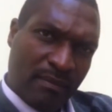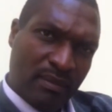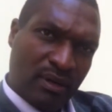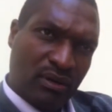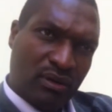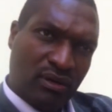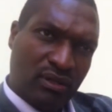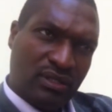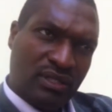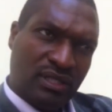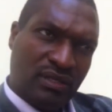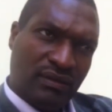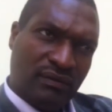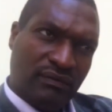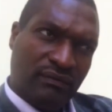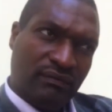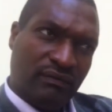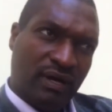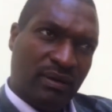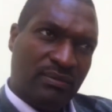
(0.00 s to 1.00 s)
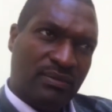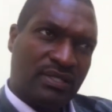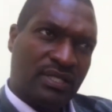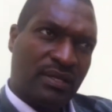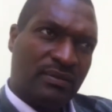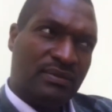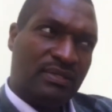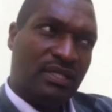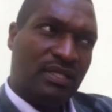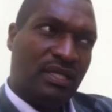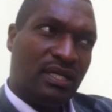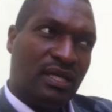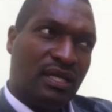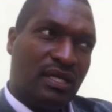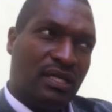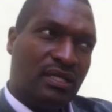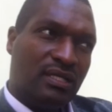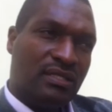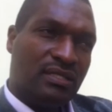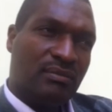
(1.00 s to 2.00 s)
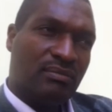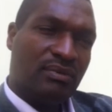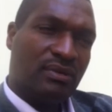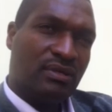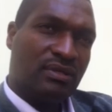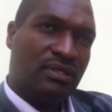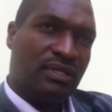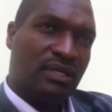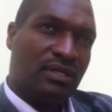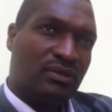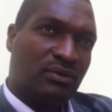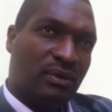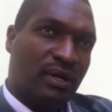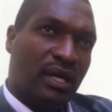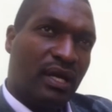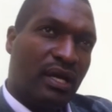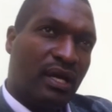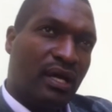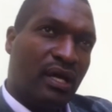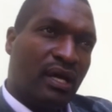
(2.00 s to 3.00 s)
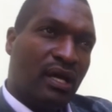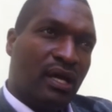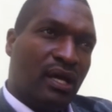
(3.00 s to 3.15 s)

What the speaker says: because a farm subsidy is a project where